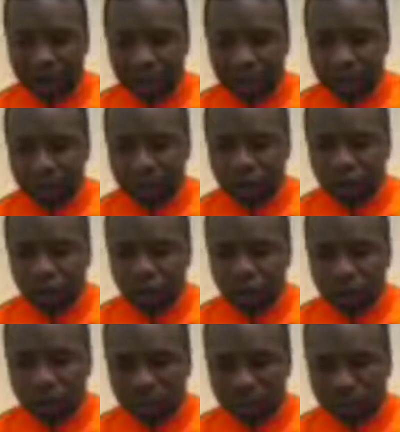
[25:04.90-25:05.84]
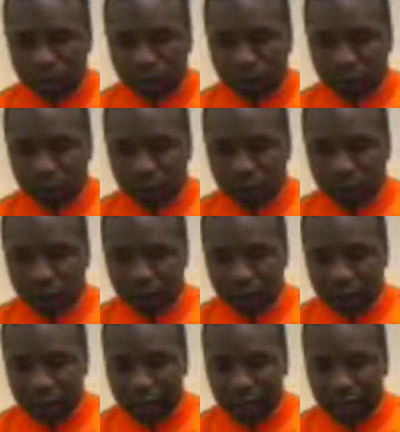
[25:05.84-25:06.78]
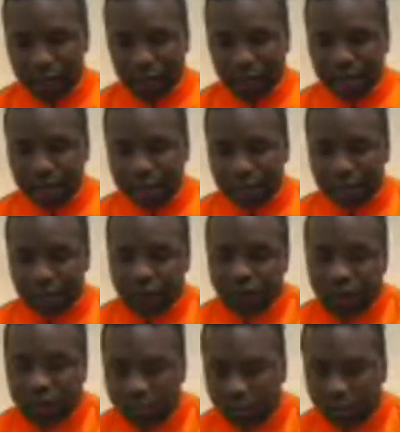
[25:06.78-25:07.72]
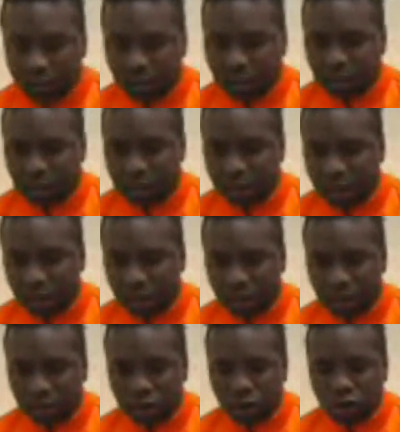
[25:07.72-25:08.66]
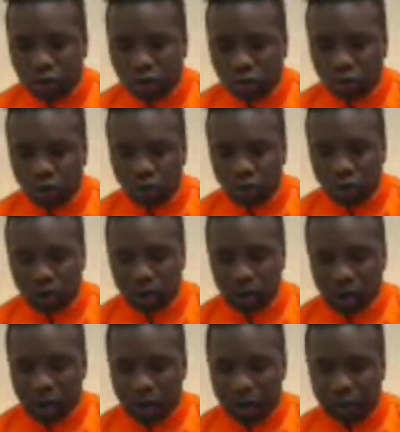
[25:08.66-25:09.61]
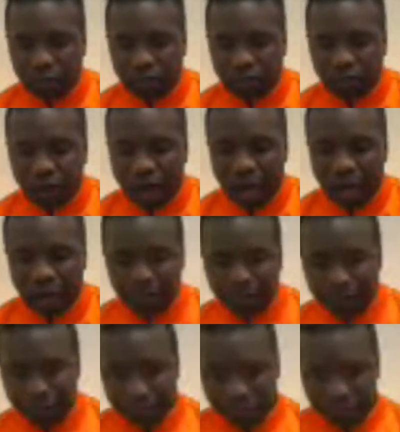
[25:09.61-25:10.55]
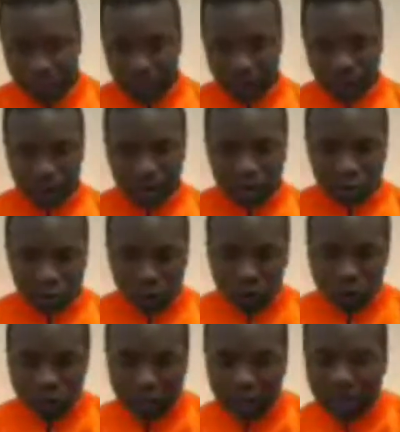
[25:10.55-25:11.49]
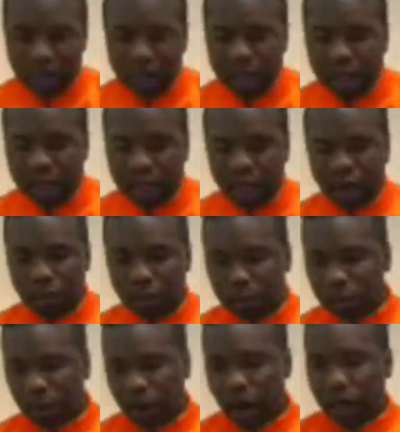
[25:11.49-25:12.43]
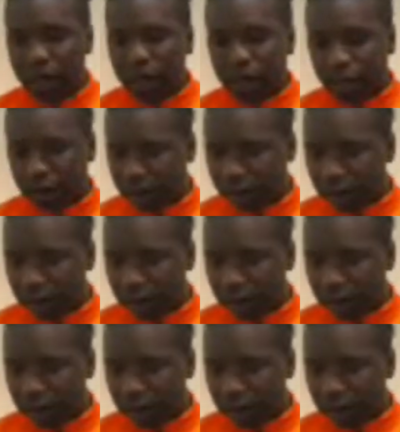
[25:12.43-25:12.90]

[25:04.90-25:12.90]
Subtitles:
between the 8 and the 2 and the 5. So you don't necessarily need to come and mark here.